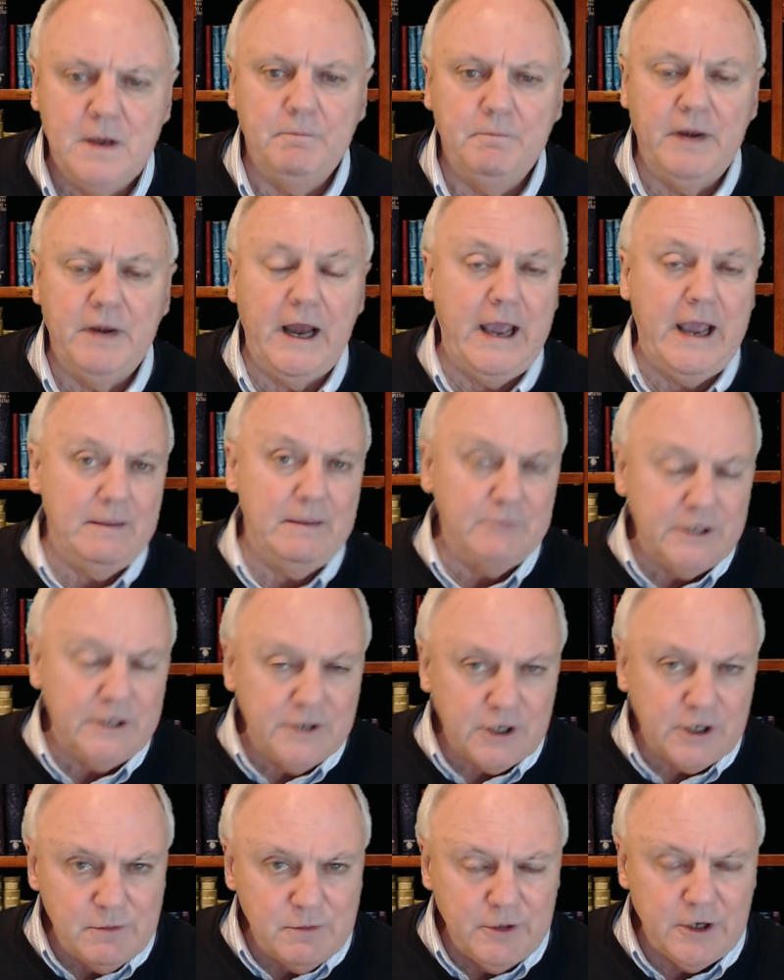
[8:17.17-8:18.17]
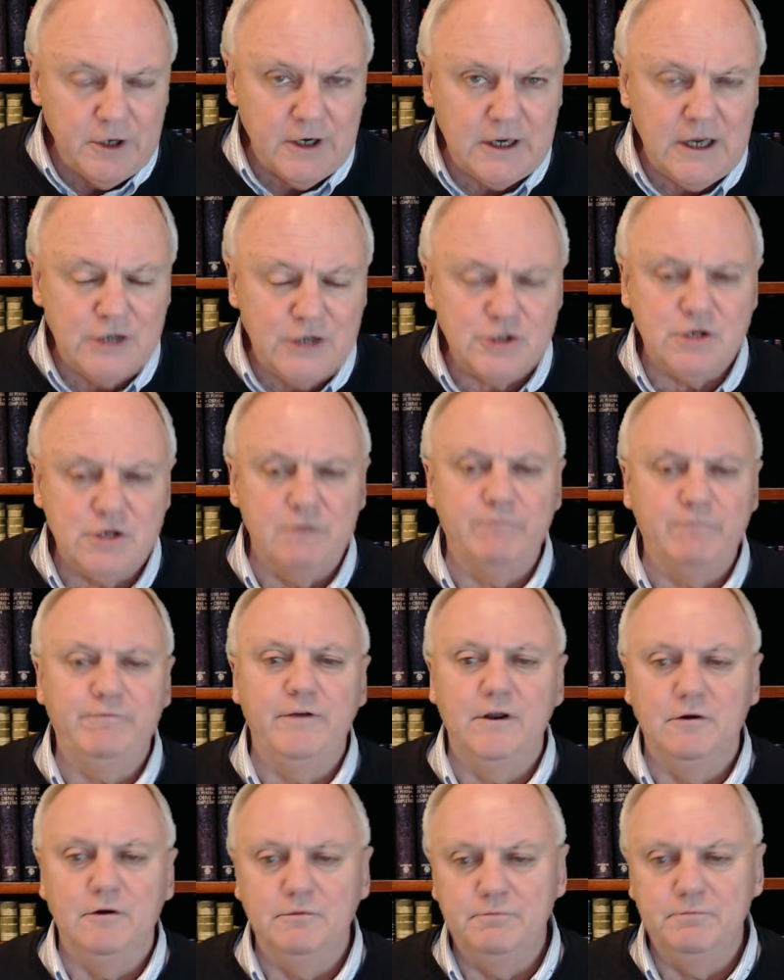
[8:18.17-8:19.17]
But I am in the communication
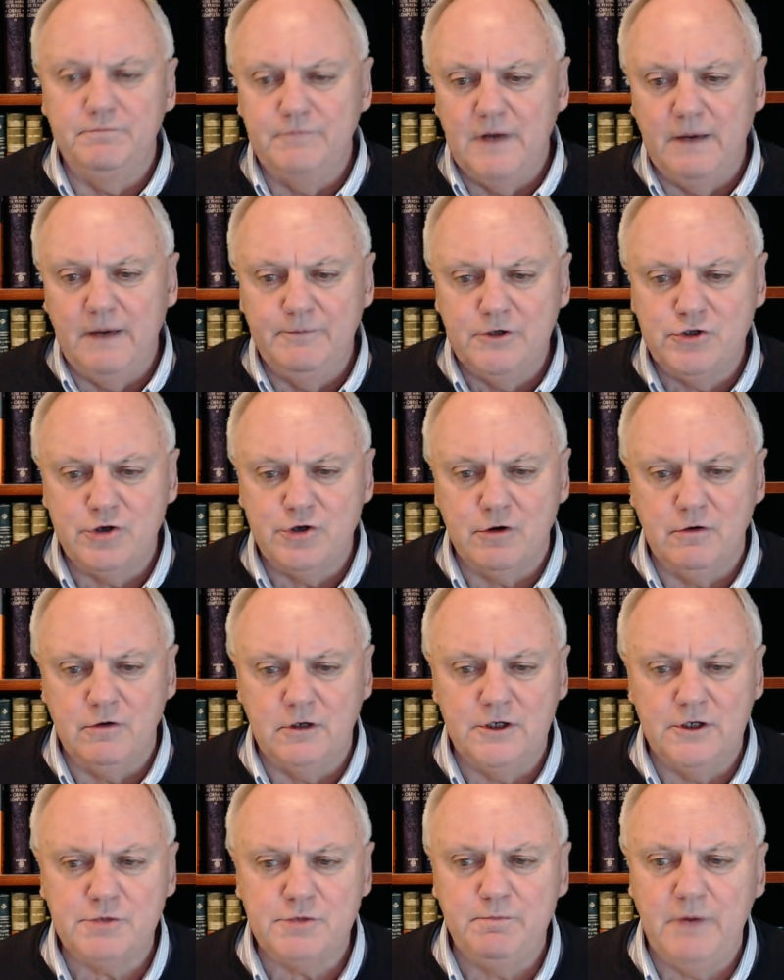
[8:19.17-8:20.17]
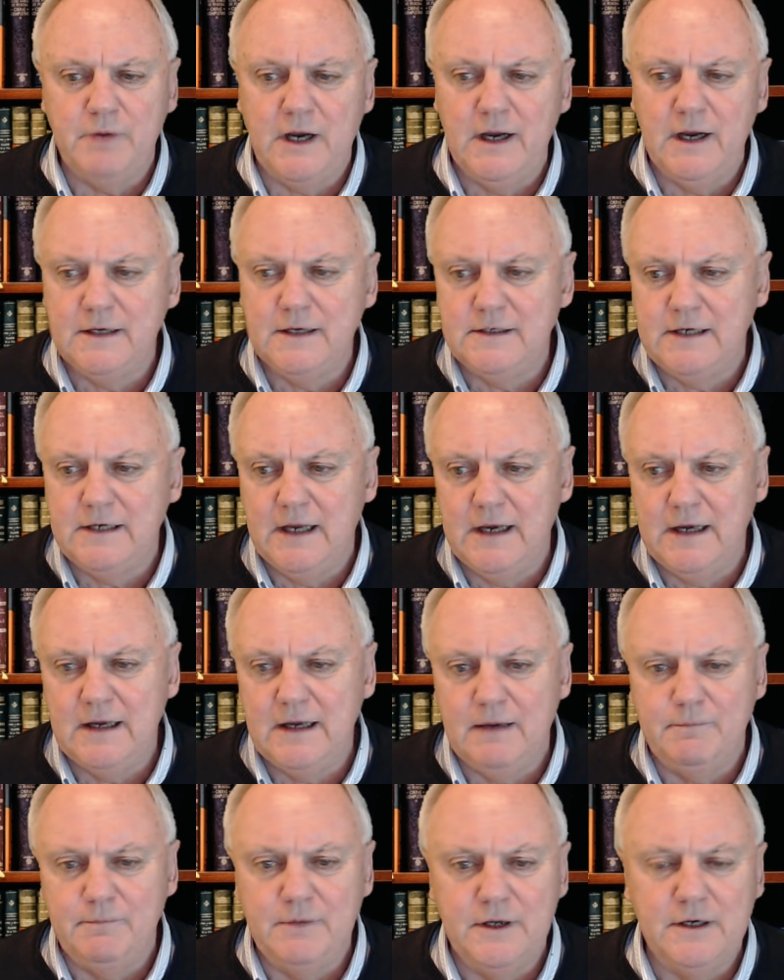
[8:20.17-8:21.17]
field. I'm a journalist by day.
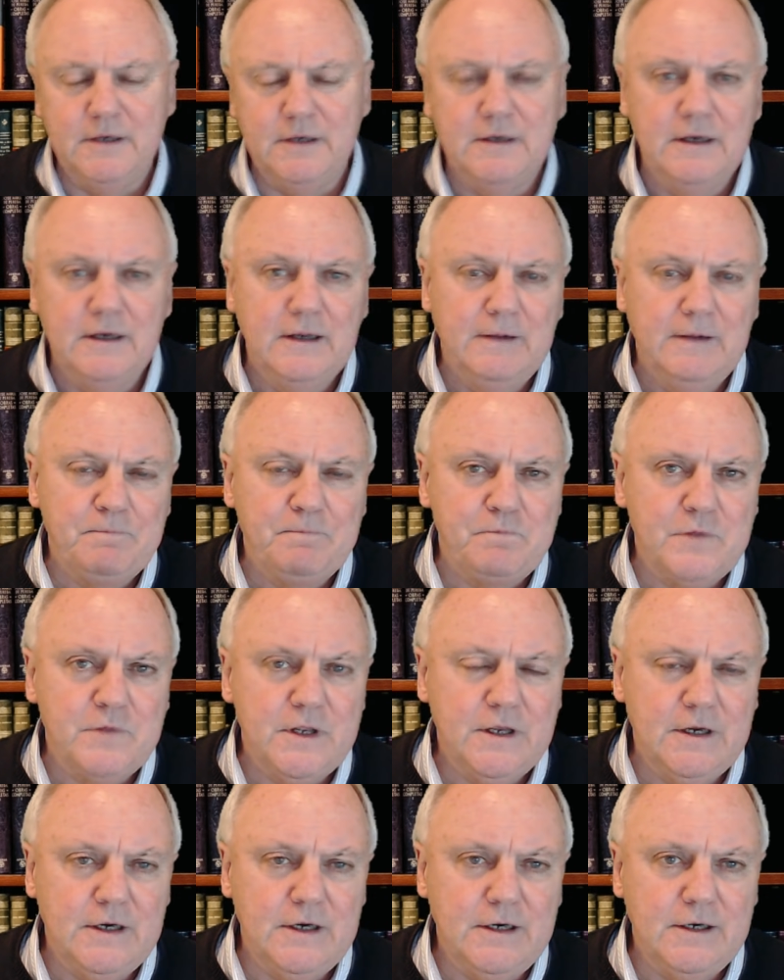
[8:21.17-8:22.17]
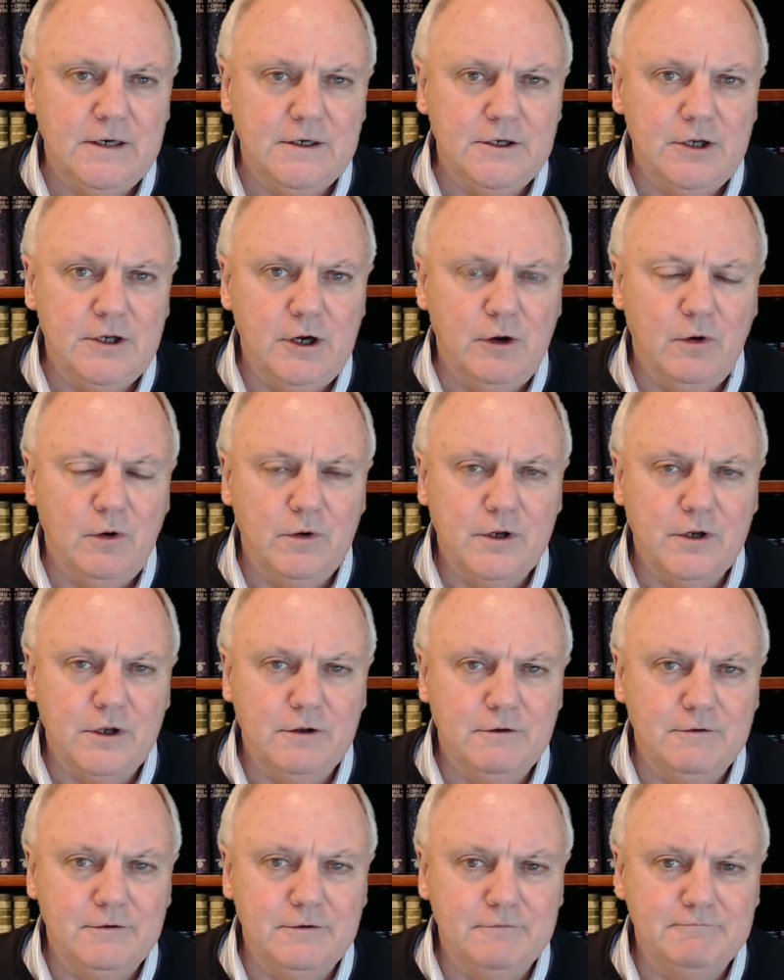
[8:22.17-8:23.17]
I've been,
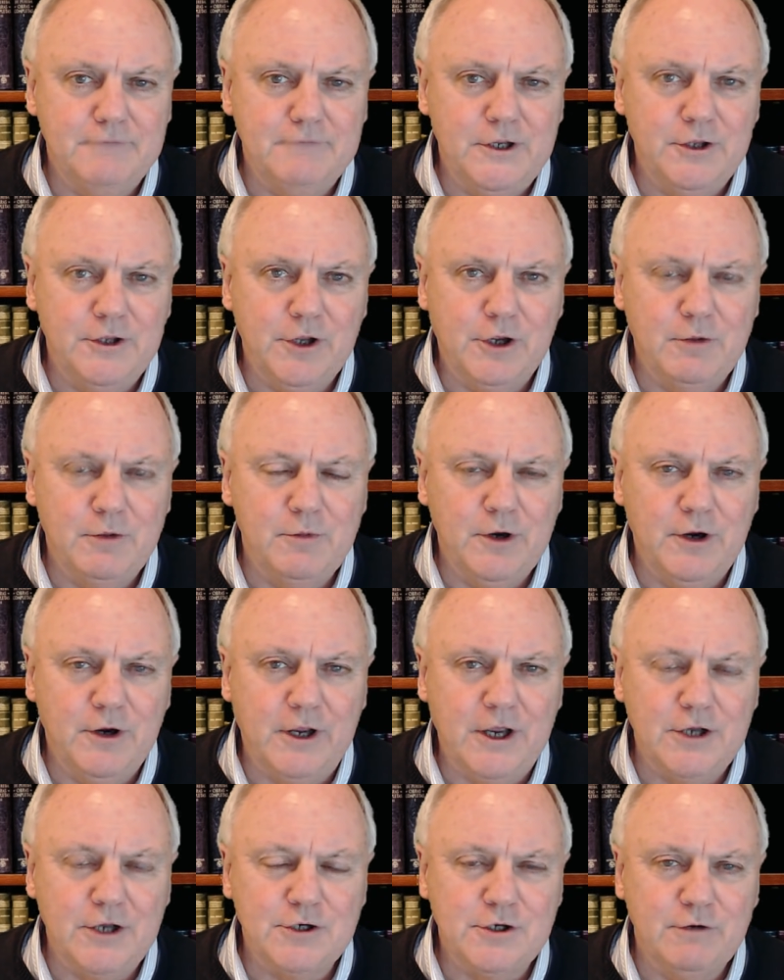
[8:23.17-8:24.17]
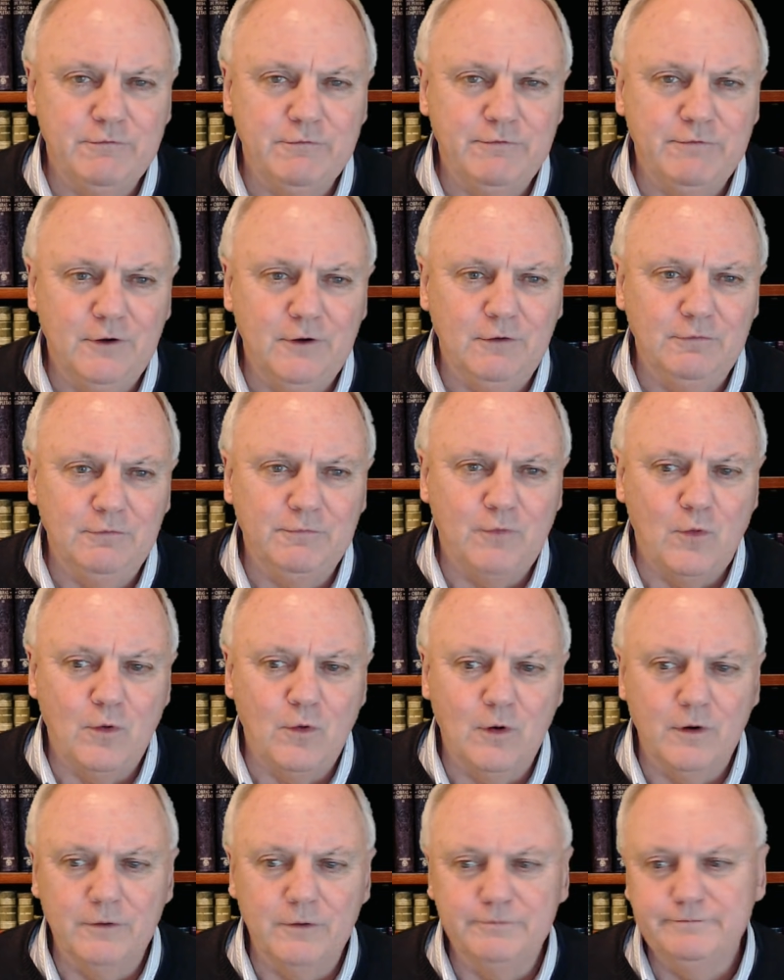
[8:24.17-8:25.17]
in the communication field
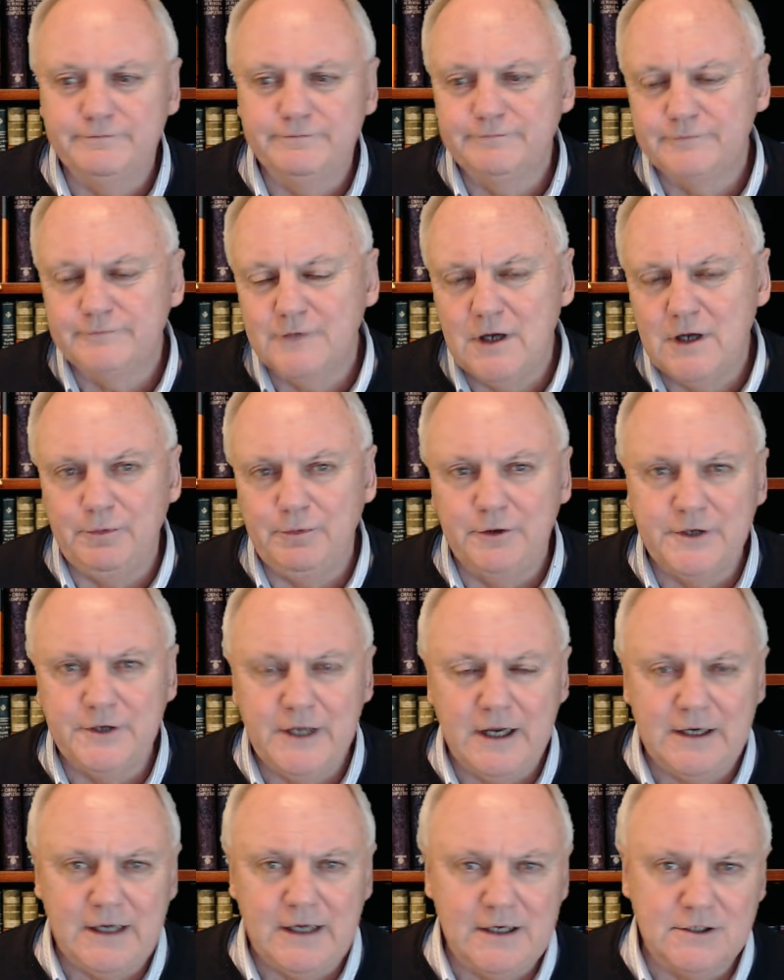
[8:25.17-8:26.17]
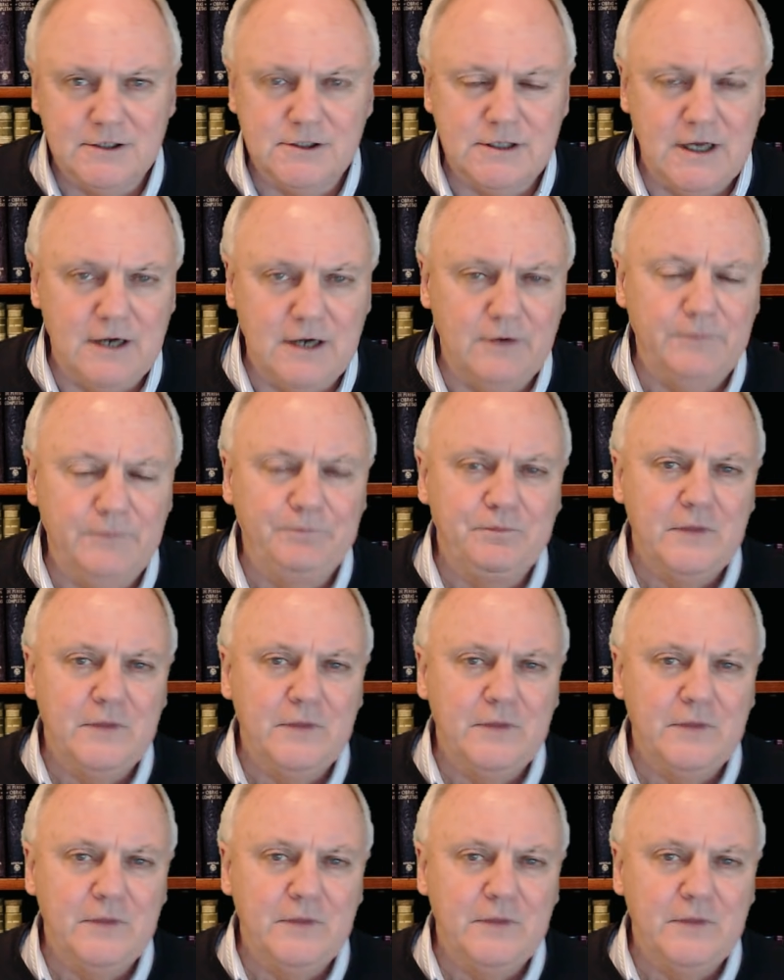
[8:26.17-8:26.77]
for a couple of decades now.